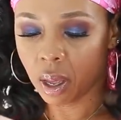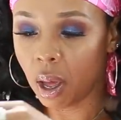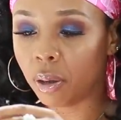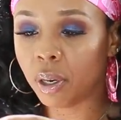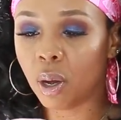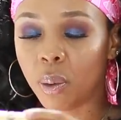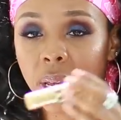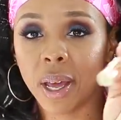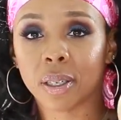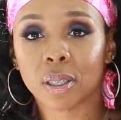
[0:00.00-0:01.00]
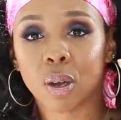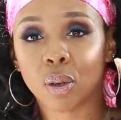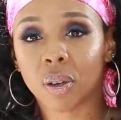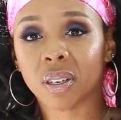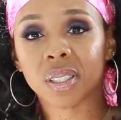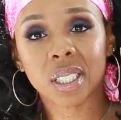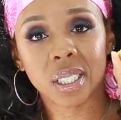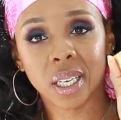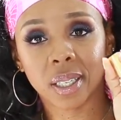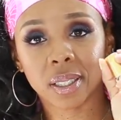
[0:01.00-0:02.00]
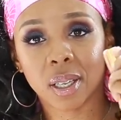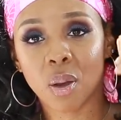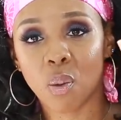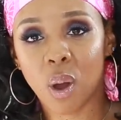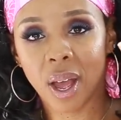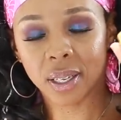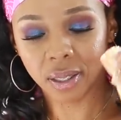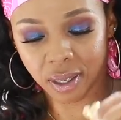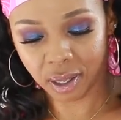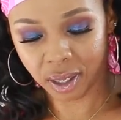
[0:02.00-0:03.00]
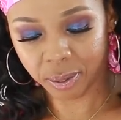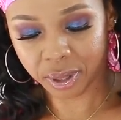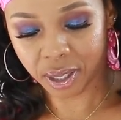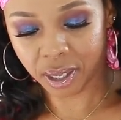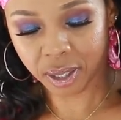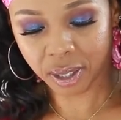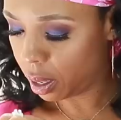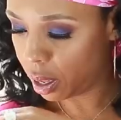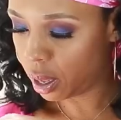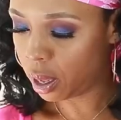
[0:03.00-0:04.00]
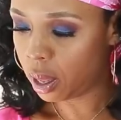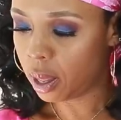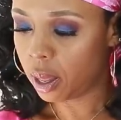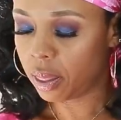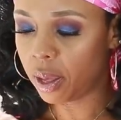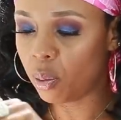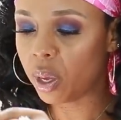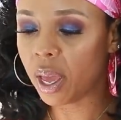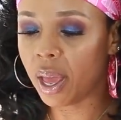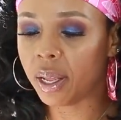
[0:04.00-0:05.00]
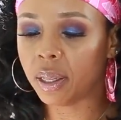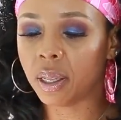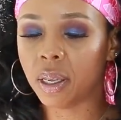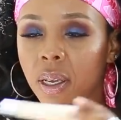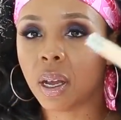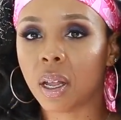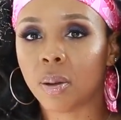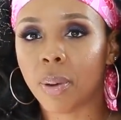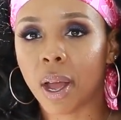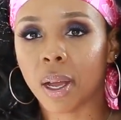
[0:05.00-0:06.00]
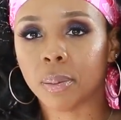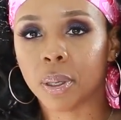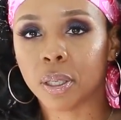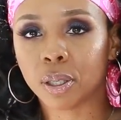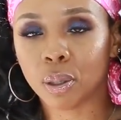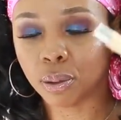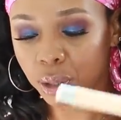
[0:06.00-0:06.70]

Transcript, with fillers: Oh no, we had a total of six YSL lipsticks. Then we had the ColourPop So